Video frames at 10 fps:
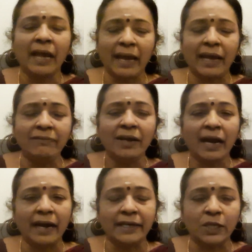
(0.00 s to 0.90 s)
have
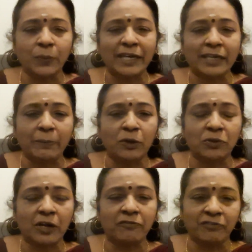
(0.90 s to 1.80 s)
adequate
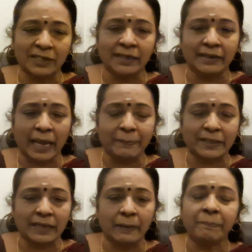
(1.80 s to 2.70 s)
amount of working
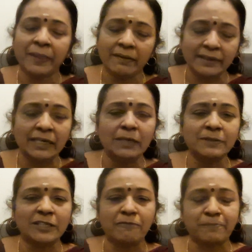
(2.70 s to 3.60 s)
capital.
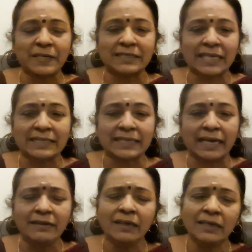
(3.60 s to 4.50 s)
Terms of purchase
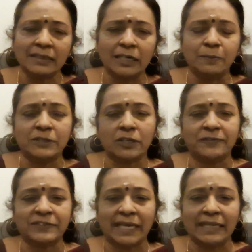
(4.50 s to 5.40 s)
and terms
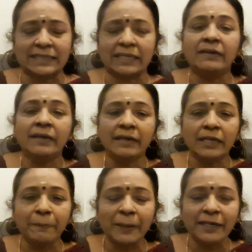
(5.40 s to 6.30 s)
of sales.
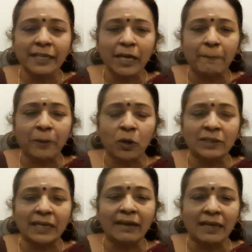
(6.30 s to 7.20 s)
Depending
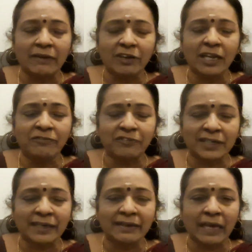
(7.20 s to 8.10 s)
upon the level of
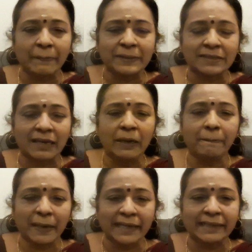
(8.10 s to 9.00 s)
working capital
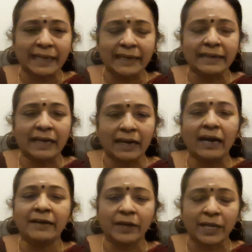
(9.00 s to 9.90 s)
maintained
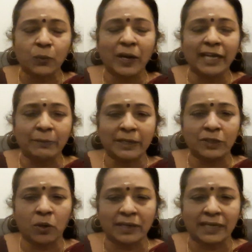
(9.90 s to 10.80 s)
and required by
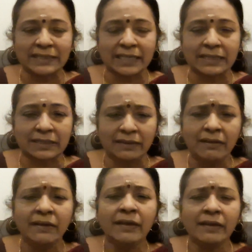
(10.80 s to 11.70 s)
the organization,
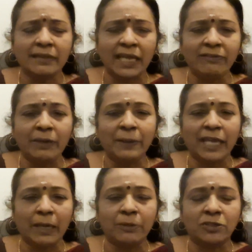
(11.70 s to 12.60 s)
they will
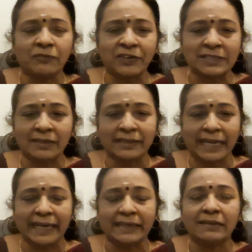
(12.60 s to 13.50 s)
be able to
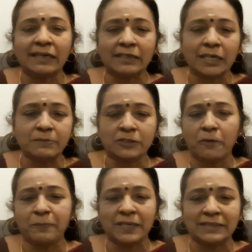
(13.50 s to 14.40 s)
facilitate the terms
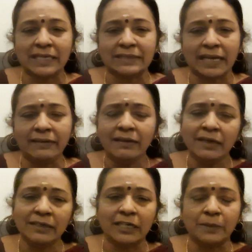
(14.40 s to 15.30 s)
of purchase and
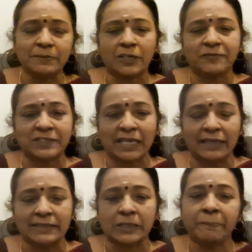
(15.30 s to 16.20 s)
terms of
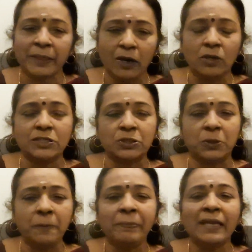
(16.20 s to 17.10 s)
sales.
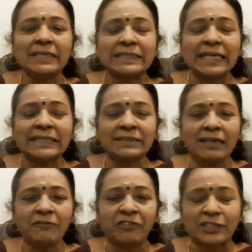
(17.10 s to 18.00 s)
Also,
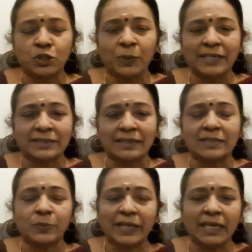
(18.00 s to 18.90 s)
seasonal
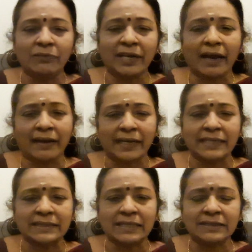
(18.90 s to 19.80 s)
fluctuations whenever
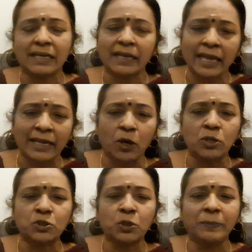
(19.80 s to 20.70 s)
arises can
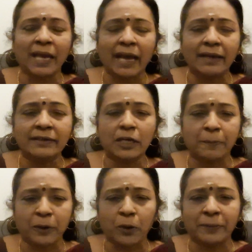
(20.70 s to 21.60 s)
also be
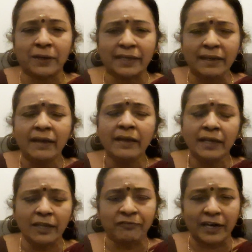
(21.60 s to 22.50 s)
handled properly
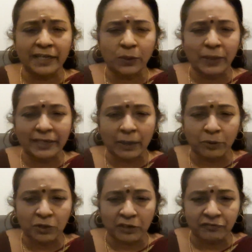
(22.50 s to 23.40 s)
if adequate
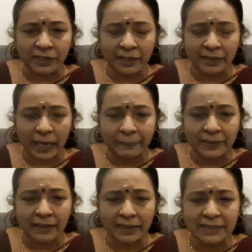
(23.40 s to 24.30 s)
amount of working
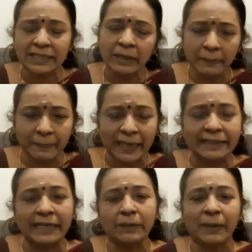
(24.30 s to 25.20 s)
capital is
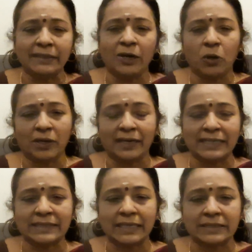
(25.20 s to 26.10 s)
maintained by the
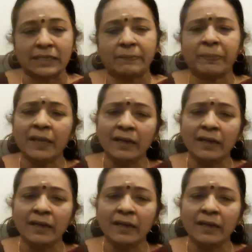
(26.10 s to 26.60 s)
organization.